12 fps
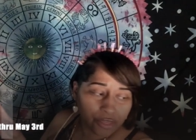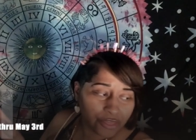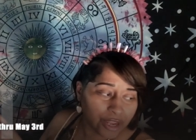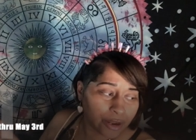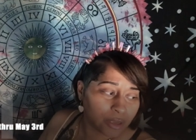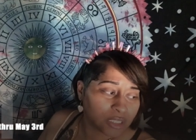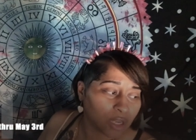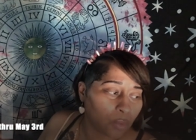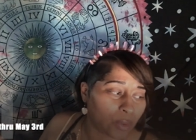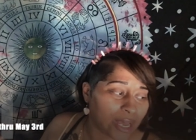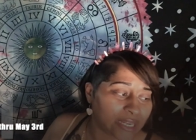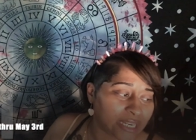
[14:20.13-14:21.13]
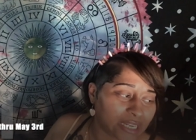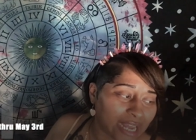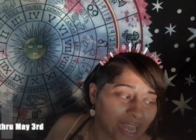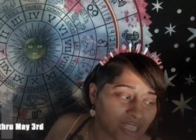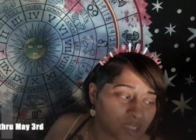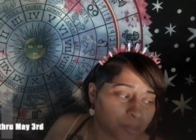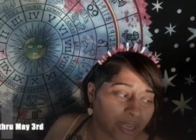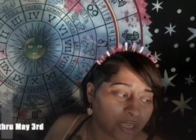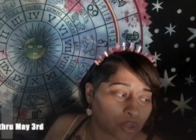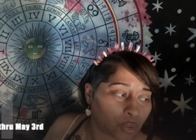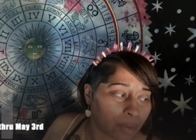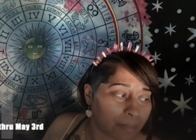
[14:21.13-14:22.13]
there's a wedding
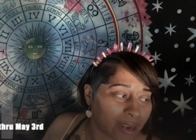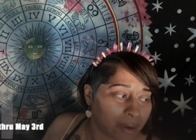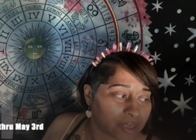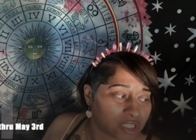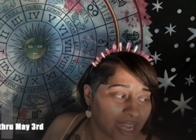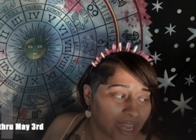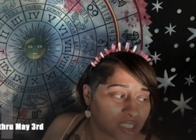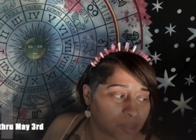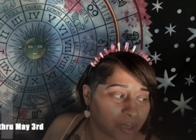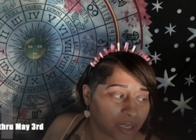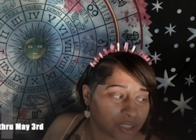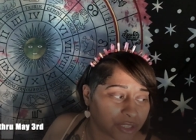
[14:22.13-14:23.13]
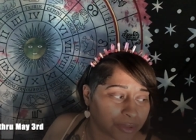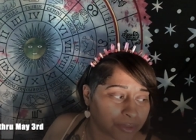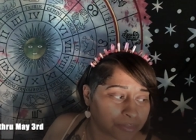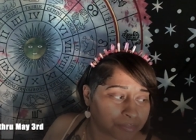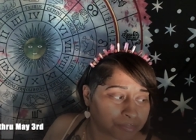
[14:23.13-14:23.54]
aspect or a marriage aspect here.